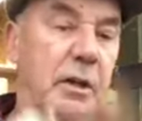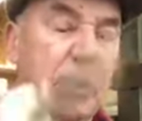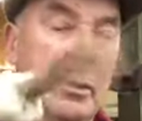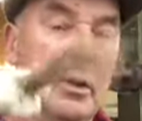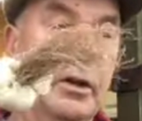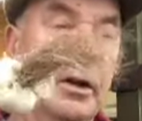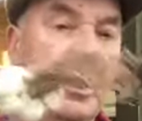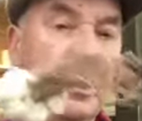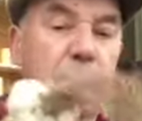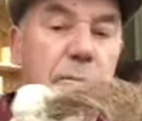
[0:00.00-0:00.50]
not
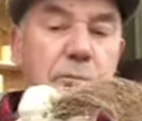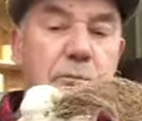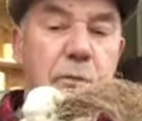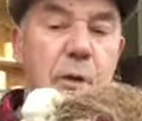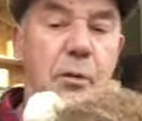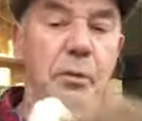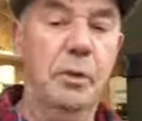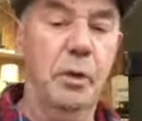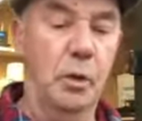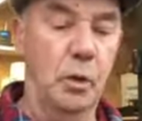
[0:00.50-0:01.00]
need
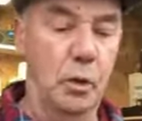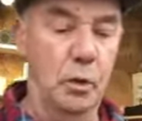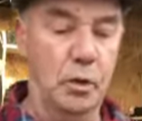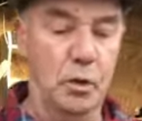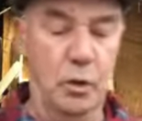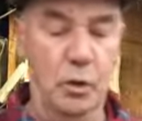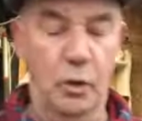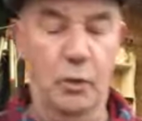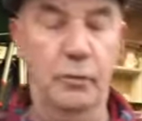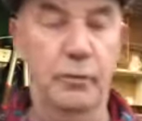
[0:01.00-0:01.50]
probably a whole
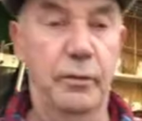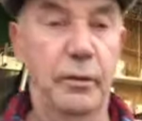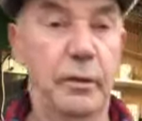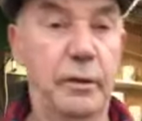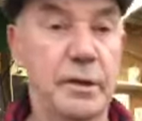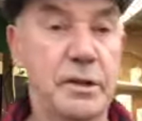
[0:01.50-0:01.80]
clove.